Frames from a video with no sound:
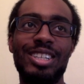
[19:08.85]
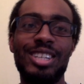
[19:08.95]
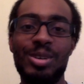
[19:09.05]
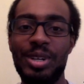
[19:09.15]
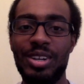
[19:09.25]

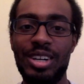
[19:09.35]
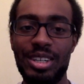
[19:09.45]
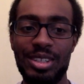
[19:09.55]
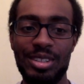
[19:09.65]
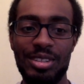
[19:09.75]
going
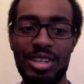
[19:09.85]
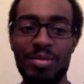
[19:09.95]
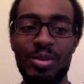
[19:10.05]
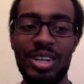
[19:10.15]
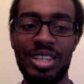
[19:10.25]
on
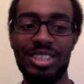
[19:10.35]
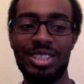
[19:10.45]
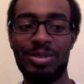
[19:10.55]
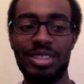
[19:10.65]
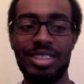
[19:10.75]

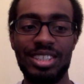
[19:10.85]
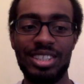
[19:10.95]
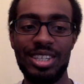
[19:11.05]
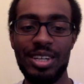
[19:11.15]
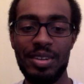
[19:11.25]
theme-wise with
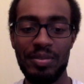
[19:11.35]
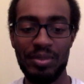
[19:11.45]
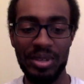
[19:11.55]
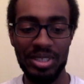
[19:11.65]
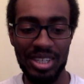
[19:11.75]
this
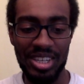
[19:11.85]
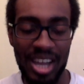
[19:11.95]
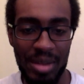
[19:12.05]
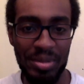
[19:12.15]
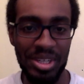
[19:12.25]
for it to
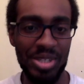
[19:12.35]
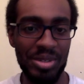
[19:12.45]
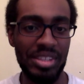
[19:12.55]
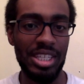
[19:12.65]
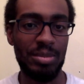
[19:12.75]
not be
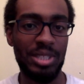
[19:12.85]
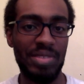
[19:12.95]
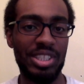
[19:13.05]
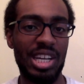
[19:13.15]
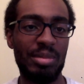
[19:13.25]
during that
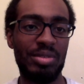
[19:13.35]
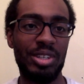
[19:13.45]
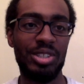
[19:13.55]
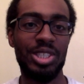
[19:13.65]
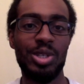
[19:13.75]
specific time of
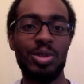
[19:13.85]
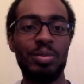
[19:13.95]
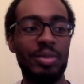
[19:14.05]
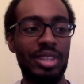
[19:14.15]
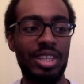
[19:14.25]
year. So
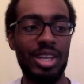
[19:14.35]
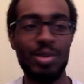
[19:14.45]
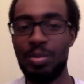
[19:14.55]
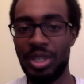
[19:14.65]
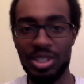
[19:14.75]
it
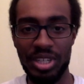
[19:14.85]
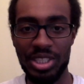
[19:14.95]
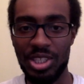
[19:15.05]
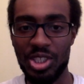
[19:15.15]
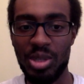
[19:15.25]
won't be till
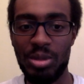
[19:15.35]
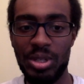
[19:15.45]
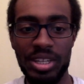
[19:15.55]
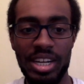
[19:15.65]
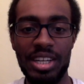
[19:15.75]
next October
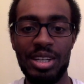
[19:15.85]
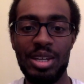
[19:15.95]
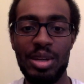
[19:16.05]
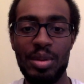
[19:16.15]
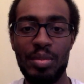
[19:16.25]
you'll get it,
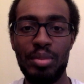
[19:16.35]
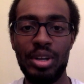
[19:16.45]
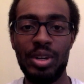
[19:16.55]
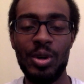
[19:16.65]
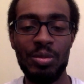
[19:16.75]

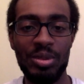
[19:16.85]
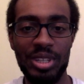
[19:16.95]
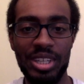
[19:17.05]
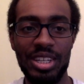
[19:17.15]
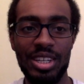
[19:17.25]
but
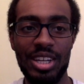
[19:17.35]
hopefully